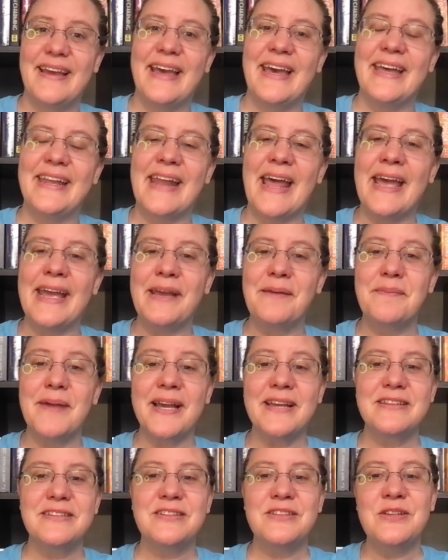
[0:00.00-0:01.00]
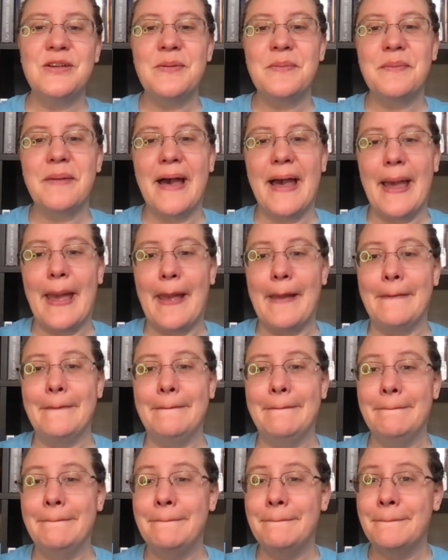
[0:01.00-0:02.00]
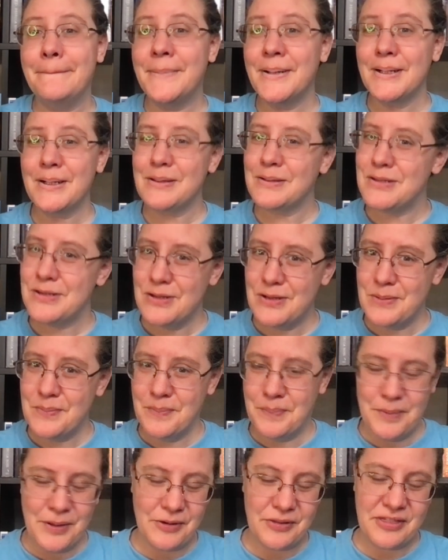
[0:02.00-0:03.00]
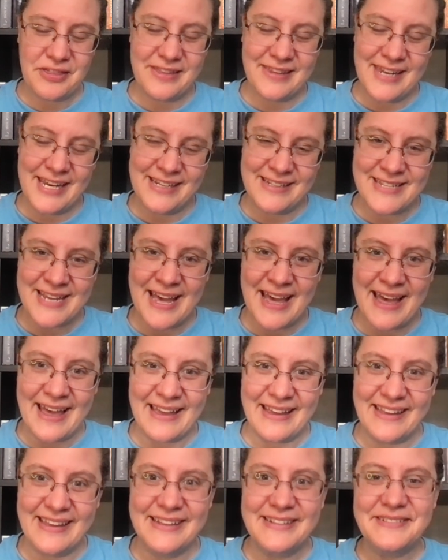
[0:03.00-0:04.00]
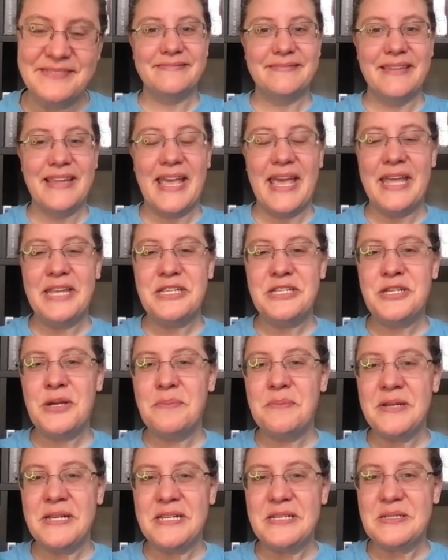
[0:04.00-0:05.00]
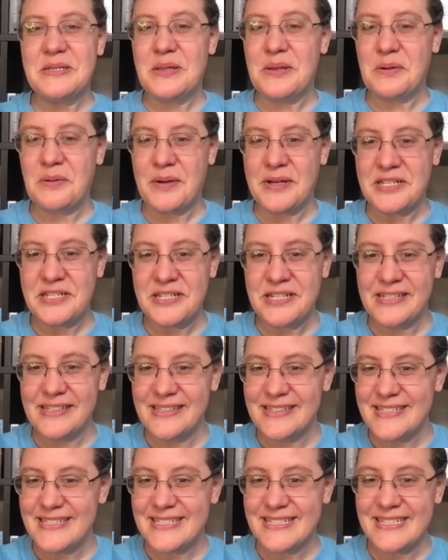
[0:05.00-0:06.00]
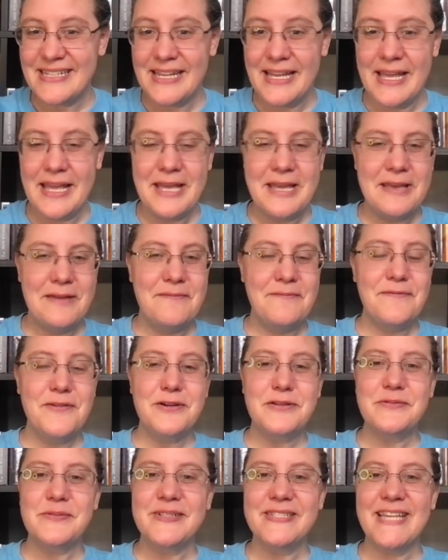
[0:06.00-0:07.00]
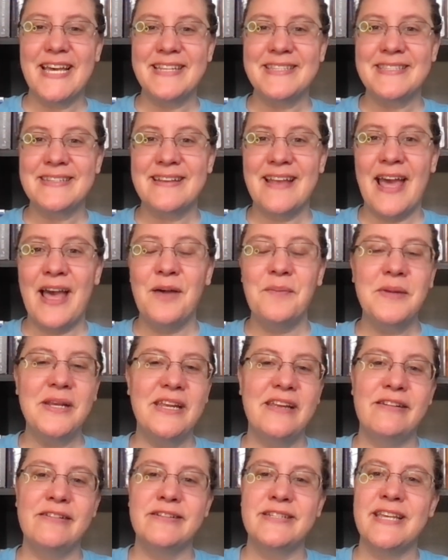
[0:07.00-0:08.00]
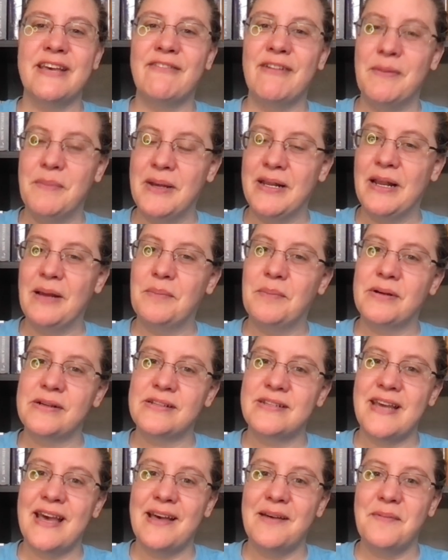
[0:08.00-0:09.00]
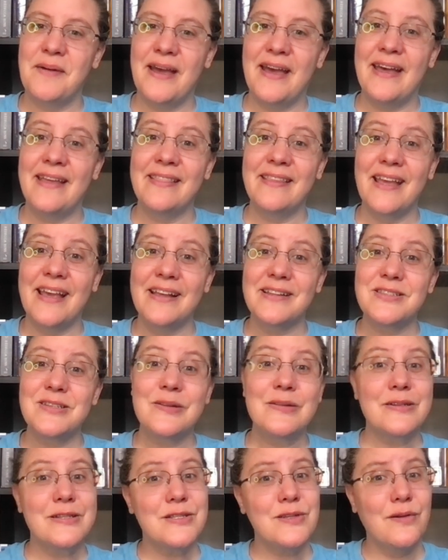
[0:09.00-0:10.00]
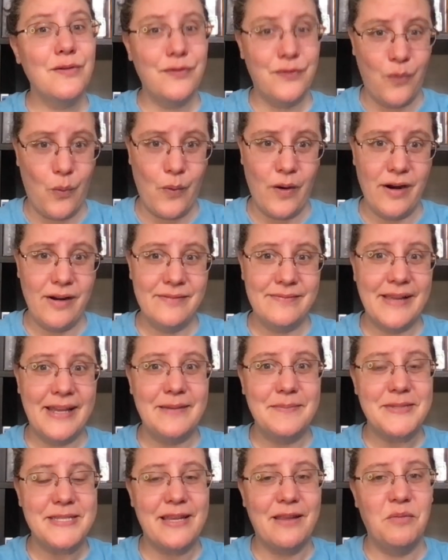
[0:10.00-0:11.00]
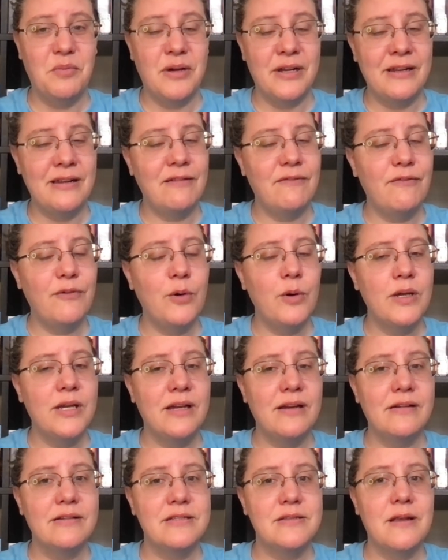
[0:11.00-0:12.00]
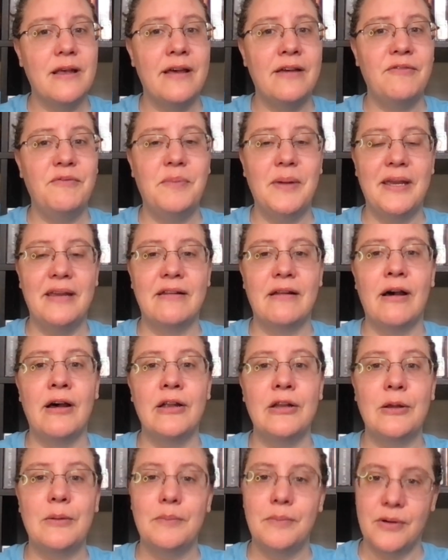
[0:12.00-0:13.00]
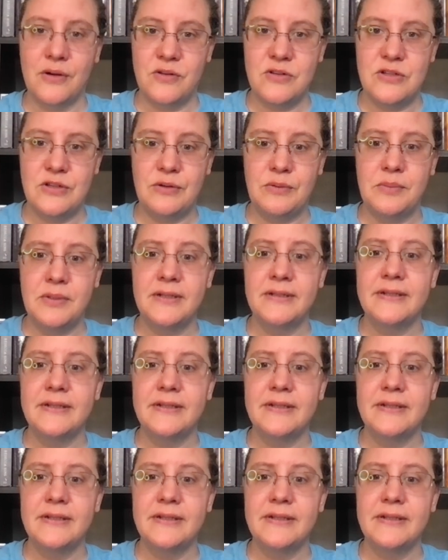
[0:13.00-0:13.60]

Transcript: And I am back to do my booktube birthday tag. And jumping into the questions, first one's asked, how many years have I been on BookTube? And the answer is four. I am celebrating four years of being on BookTube.